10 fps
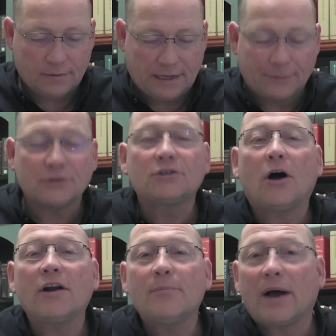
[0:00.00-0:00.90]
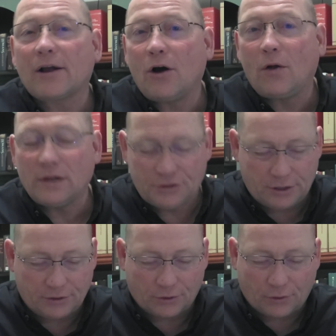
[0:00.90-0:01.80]
I was taught in my college
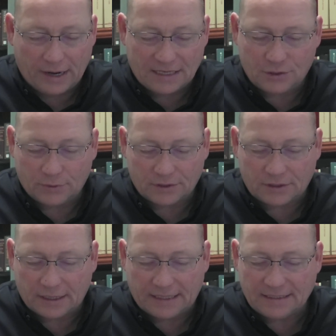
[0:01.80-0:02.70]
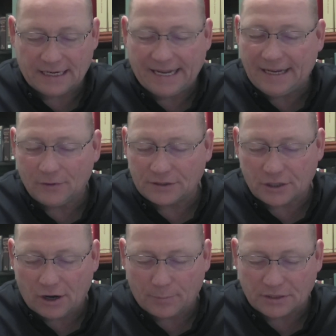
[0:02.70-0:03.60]
undergraduate studies in English
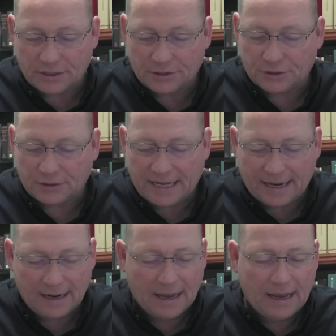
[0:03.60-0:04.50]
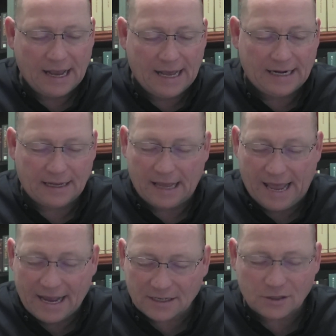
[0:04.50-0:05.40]
composition that an
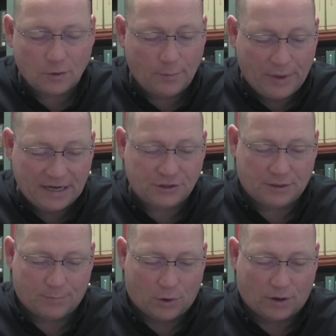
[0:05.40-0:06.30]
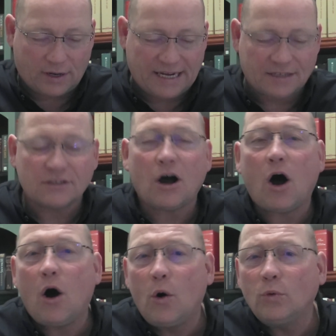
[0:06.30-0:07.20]
exclamation mark is
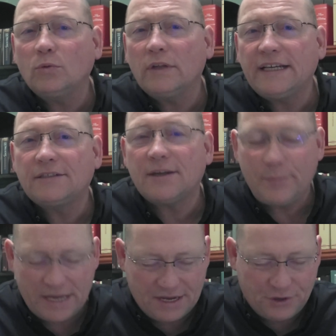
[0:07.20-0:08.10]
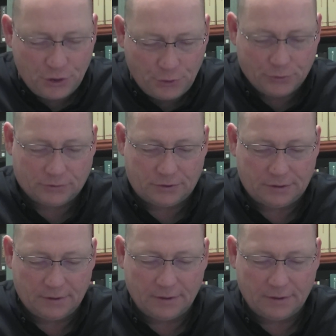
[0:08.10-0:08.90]
only to be used